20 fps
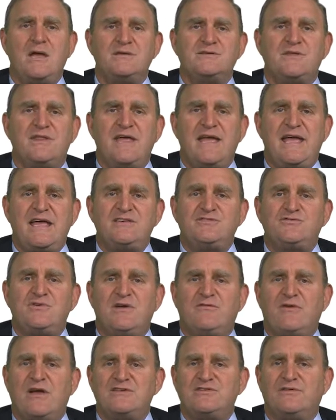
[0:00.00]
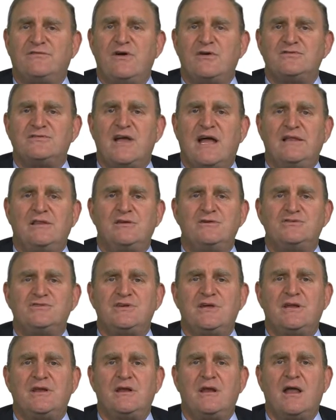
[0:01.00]
So the history of racial vote
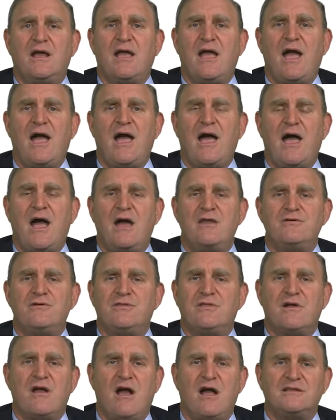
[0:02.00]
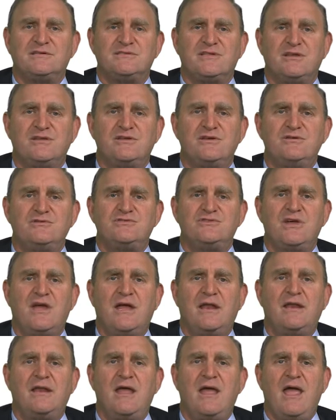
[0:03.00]
dilution uh, under the
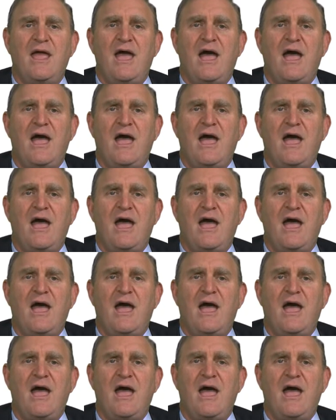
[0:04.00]
Constitution